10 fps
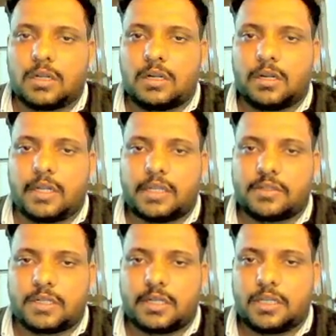
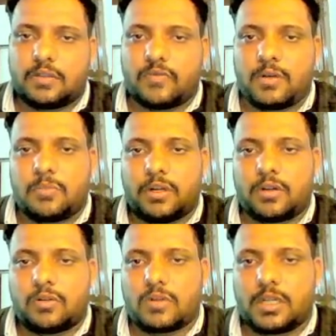Density is 1.2
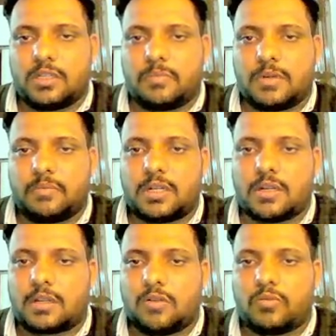kg per meter
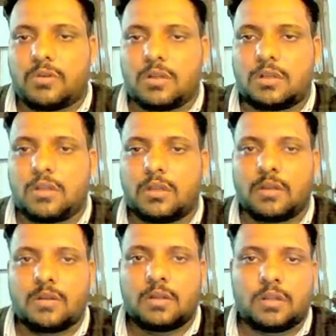cube.
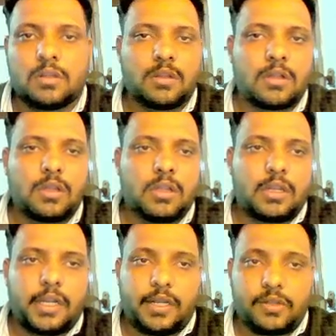
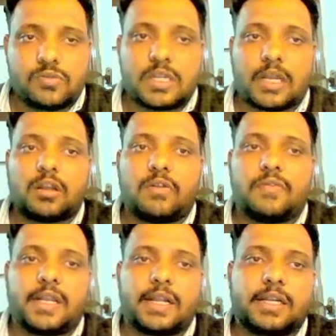Induced angle of
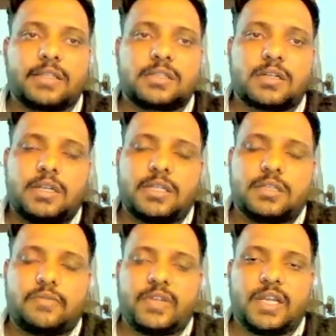attack at this
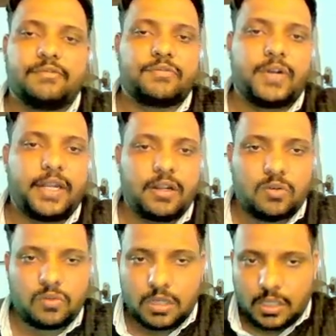condition we have to find
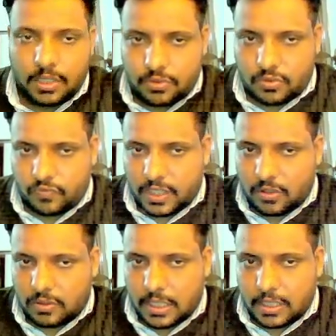out. So we know
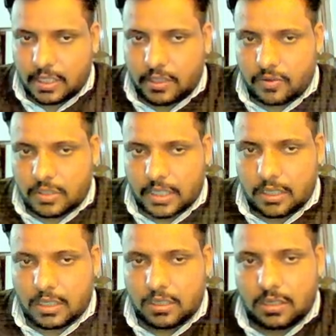that induced
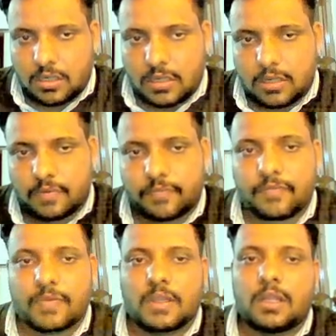angle
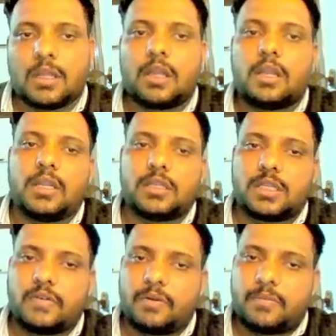is
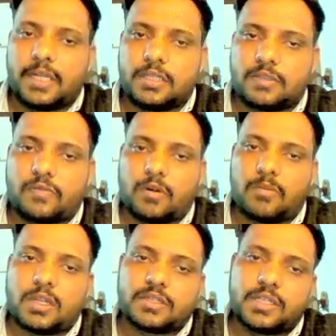given by this
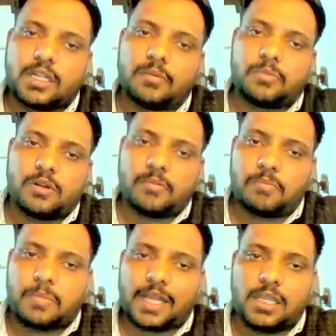formula, CL upon
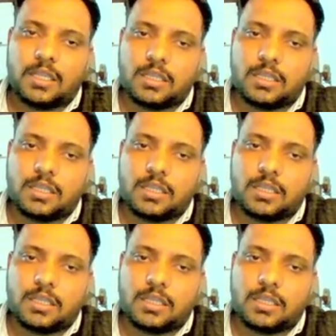pi